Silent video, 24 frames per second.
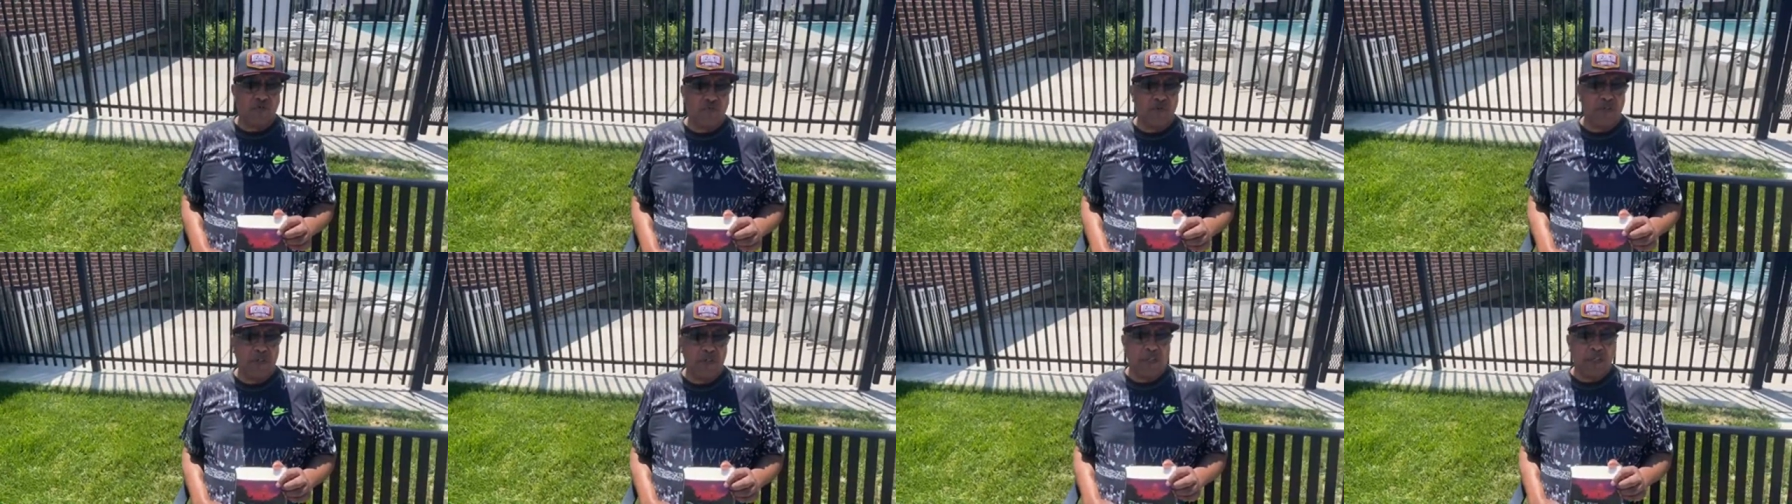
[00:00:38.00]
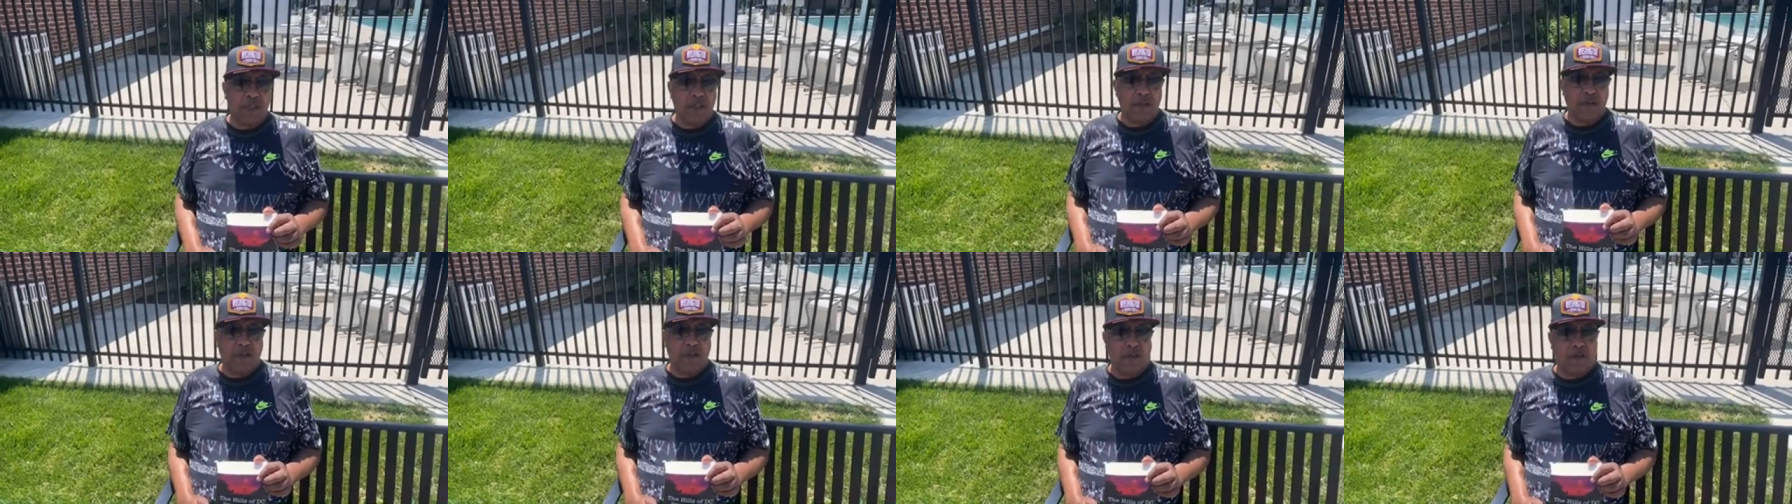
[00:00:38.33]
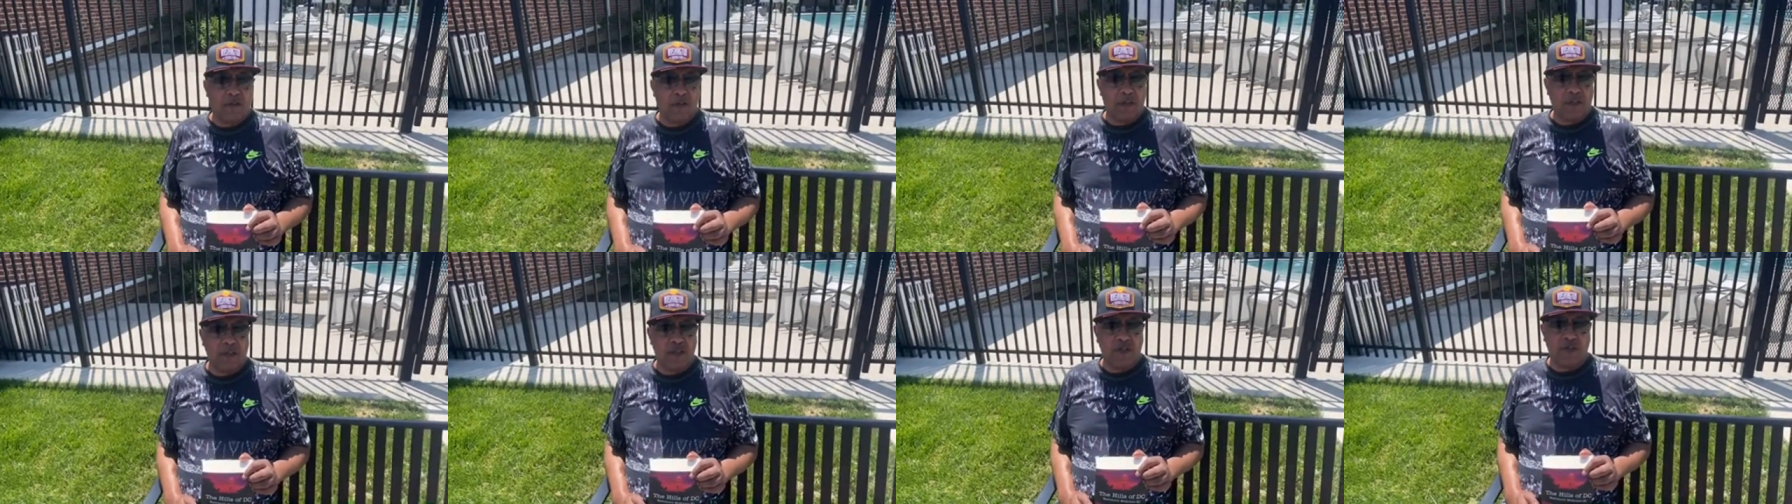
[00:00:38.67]
to me
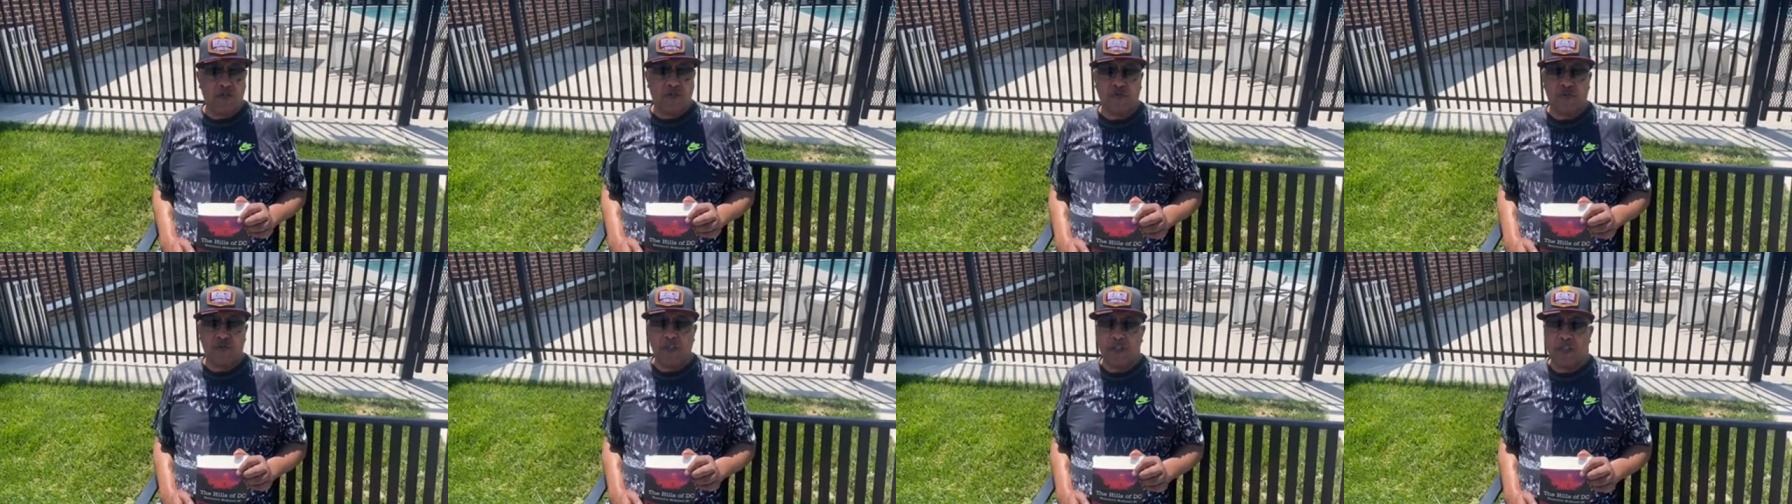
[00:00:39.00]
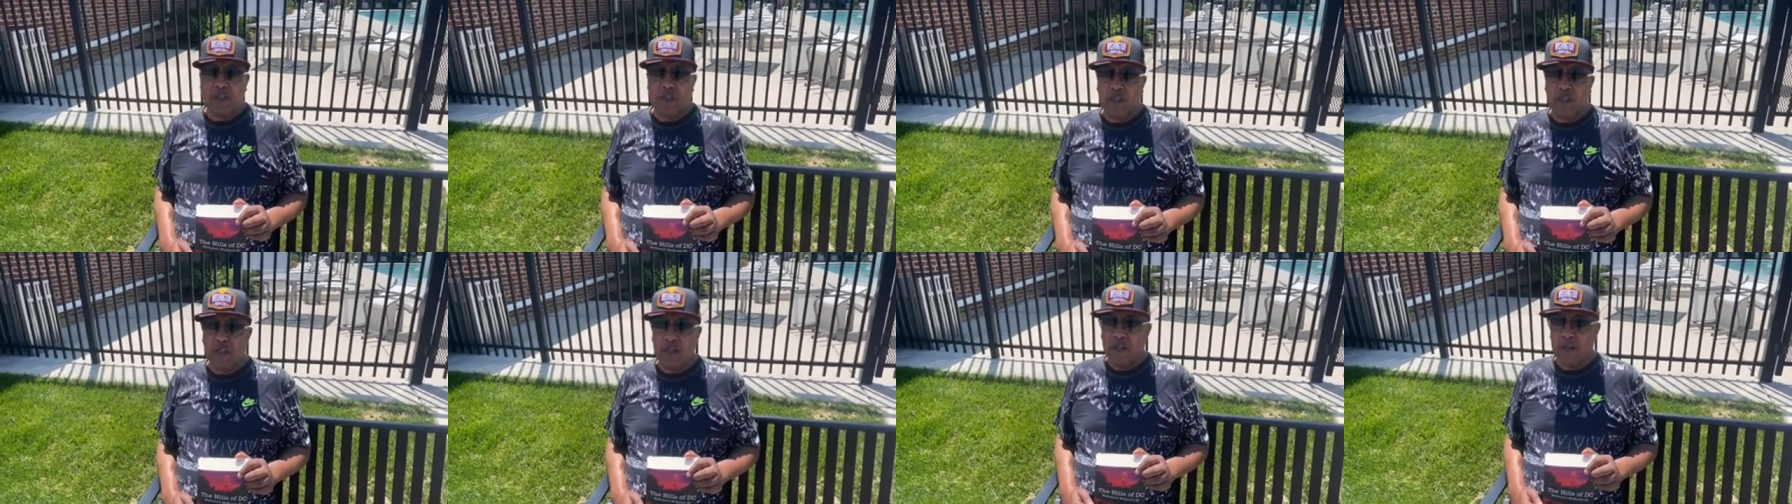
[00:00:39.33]
and Tree.